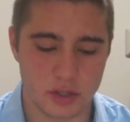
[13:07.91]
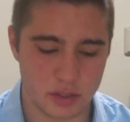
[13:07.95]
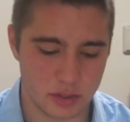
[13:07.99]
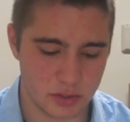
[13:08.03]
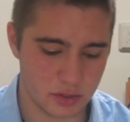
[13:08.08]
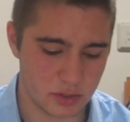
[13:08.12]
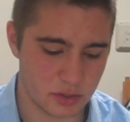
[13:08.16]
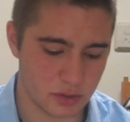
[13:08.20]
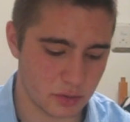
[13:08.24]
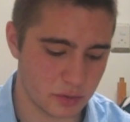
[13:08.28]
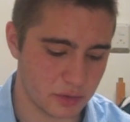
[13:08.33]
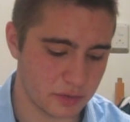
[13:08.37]

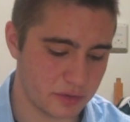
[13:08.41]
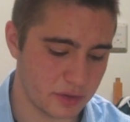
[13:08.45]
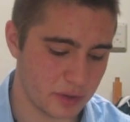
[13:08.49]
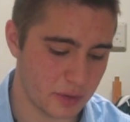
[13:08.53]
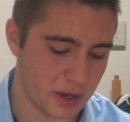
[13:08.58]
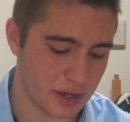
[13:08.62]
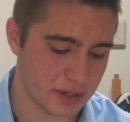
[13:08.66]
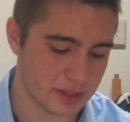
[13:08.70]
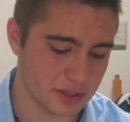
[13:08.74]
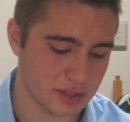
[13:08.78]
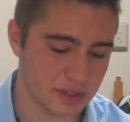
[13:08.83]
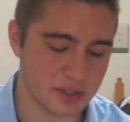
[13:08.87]
So if you
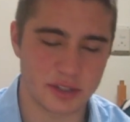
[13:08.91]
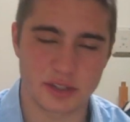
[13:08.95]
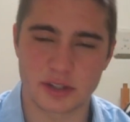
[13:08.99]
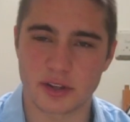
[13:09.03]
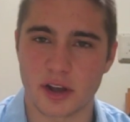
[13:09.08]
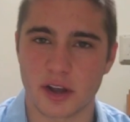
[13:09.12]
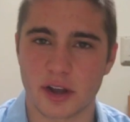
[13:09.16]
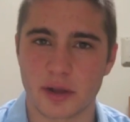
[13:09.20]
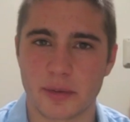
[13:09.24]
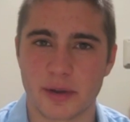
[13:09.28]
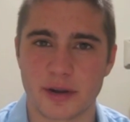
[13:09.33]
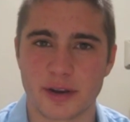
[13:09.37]
ask us to
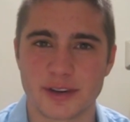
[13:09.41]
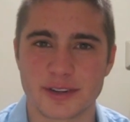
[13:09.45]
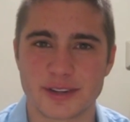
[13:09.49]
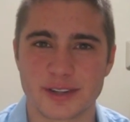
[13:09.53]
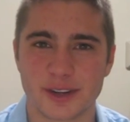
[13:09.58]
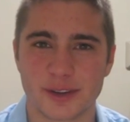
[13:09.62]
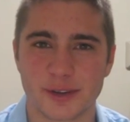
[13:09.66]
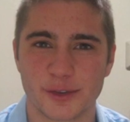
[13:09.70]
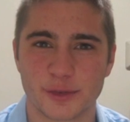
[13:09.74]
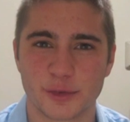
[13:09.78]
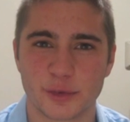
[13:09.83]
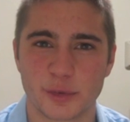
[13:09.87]
talk about
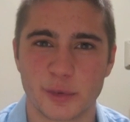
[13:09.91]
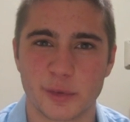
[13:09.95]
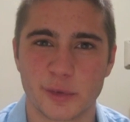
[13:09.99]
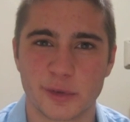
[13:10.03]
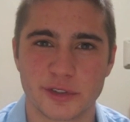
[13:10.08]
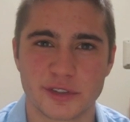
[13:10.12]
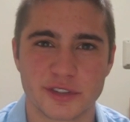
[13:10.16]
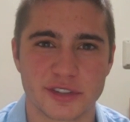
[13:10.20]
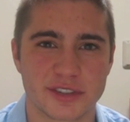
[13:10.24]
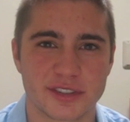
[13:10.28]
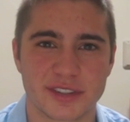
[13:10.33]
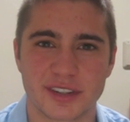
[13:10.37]
ourselves, we will
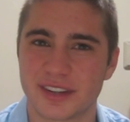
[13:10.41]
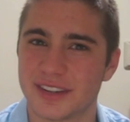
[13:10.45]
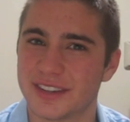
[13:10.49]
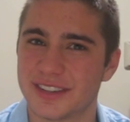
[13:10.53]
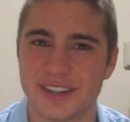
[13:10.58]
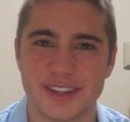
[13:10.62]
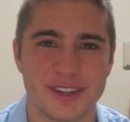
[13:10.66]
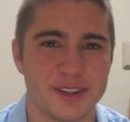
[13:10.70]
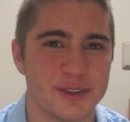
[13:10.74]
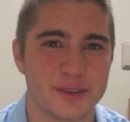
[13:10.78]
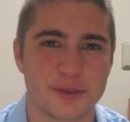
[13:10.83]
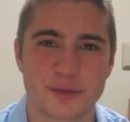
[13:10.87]
just
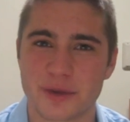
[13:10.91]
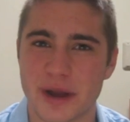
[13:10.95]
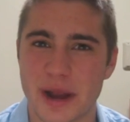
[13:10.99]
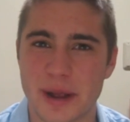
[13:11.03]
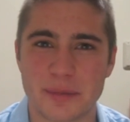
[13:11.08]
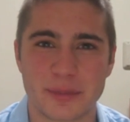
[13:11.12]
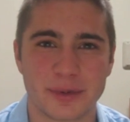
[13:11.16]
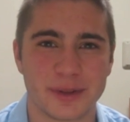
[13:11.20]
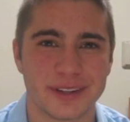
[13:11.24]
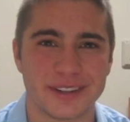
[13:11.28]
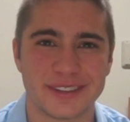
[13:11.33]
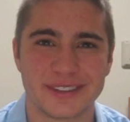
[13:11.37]
continue to
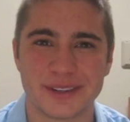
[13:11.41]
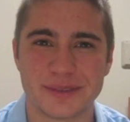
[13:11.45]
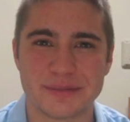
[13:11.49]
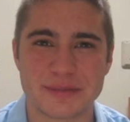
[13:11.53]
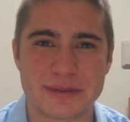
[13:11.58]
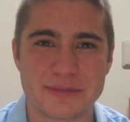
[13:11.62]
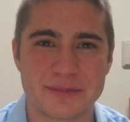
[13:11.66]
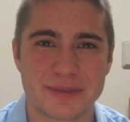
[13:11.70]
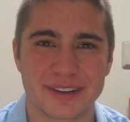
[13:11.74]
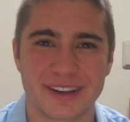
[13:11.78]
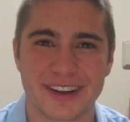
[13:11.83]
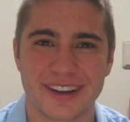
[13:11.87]
ramble until
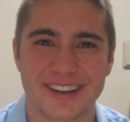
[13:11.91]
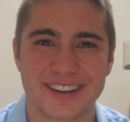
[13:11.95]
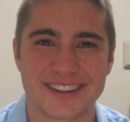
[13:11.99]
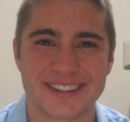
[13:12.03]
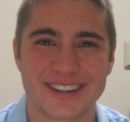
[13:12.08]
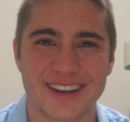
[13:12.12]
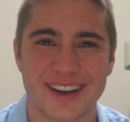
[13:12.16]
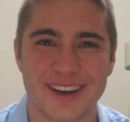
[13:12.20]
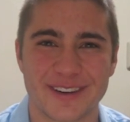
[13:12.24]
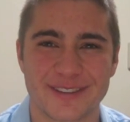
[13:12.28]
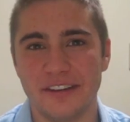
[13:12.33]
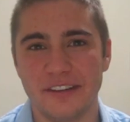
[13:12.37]
people cut us
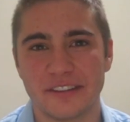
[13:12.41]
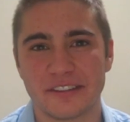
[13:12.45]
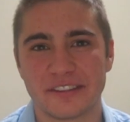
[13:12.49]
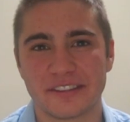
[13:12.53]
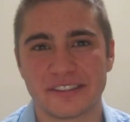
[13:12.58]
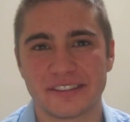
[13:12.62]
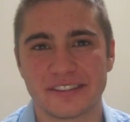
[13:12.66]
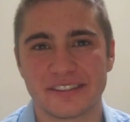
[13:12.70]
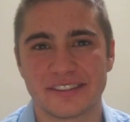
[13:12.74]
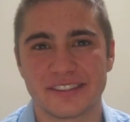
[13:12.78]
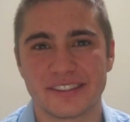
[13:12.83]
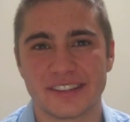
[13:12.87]
off.
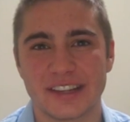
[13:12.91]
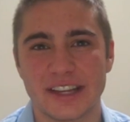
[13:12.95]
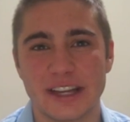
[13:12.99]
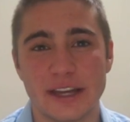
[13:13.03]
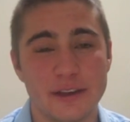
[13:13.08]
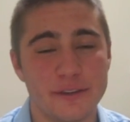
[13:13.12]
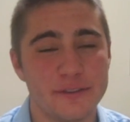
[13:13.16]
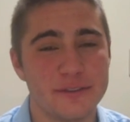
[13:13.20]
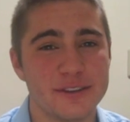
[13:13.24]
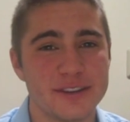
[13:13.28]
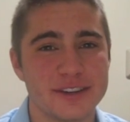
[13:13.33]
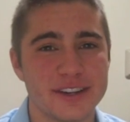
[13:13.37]

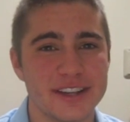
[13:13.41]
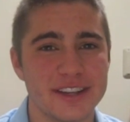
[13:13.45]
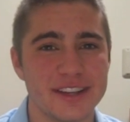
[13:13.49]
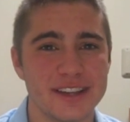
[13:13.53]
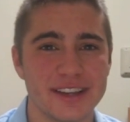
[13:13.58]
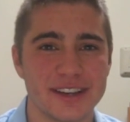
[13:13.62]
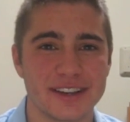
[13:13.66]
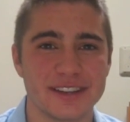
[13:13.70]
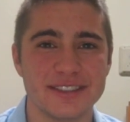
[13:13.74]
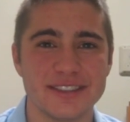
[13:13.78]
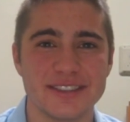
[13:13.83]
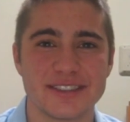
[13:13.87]
If there's anything
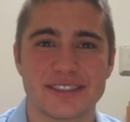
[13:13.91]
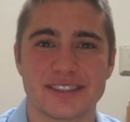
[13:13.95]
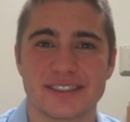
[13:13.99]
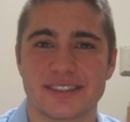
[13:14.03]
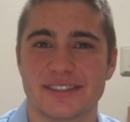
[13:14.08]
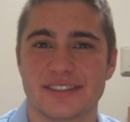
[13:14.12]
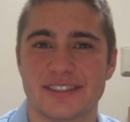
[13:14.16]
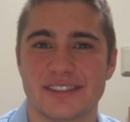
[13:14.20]
else,